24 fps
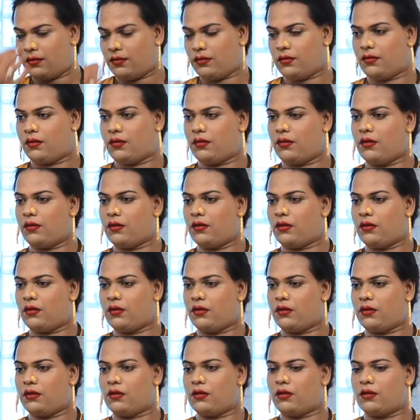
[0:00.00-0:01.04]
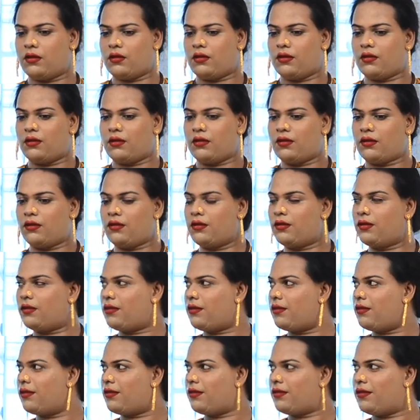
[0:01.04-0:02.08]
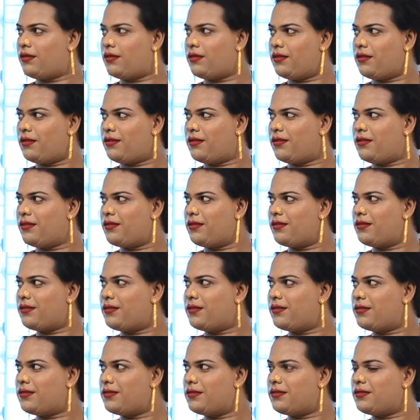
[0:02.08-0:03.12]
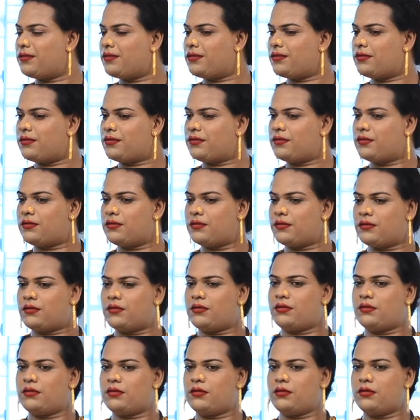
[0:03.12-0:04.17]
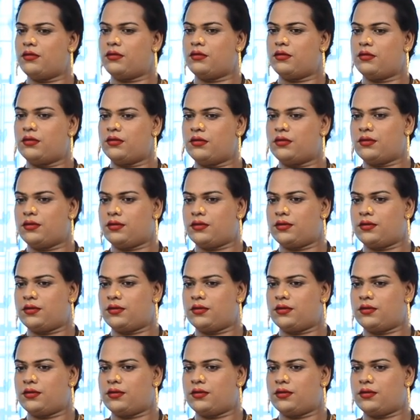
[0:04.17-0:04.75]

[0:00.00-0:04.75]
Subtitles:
[no speech]